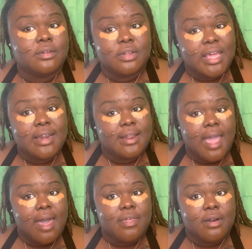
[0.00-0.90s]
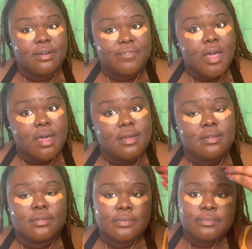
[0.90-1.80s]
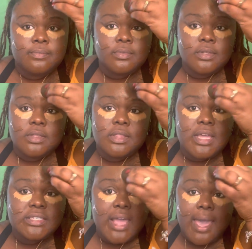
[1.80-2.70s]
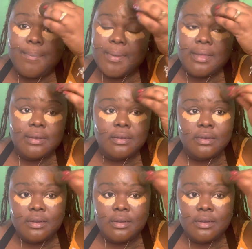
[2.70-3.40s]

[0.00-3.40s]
Get it together. The fuck? Things happen.